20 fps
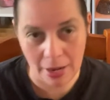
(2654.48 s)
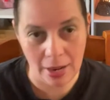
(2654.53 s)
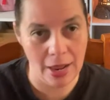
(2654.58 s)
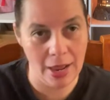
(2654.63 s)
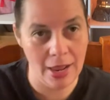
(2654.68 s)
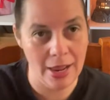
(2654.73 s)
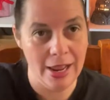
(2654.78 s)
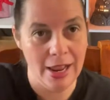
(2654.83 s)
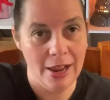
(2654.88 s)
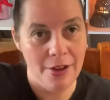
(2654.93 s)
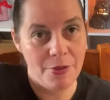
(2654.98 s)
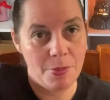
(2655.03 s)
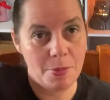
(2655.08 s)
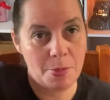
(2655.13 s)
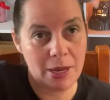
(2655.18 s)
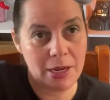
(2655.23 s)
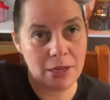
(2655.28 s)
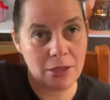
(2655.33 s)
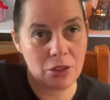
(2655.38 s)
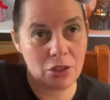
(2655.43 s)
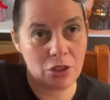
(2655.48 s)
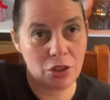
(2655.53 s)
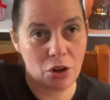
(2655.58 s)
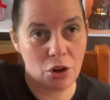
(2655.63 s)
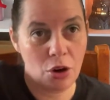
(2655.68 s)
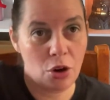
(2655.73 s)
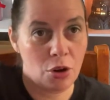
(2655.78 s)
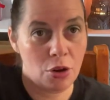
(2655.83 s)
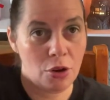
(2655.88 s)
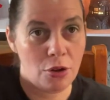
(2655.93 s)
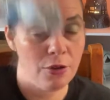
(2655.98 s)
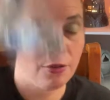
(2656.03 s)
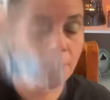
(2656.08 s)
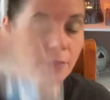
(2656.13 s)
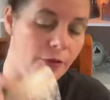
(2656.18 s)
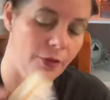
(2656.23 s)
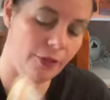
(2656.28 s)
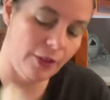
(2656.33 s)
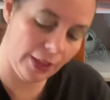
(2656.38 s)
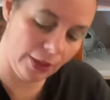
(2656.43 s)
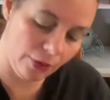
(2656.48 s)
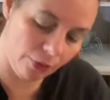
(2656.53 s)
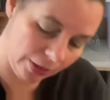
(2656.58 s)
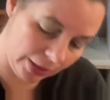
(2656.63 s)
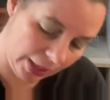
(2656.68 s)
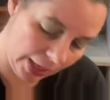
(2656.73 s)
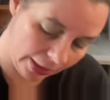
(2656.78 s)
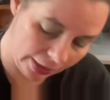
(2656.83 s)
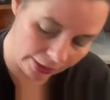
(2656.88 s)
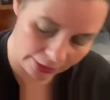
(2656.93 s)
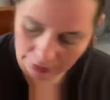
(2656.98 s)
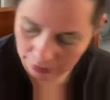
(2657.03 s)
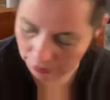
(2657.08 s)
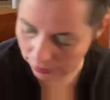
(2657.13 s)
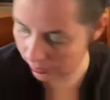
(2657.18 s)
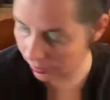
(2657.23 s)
I have a bunch of little testers.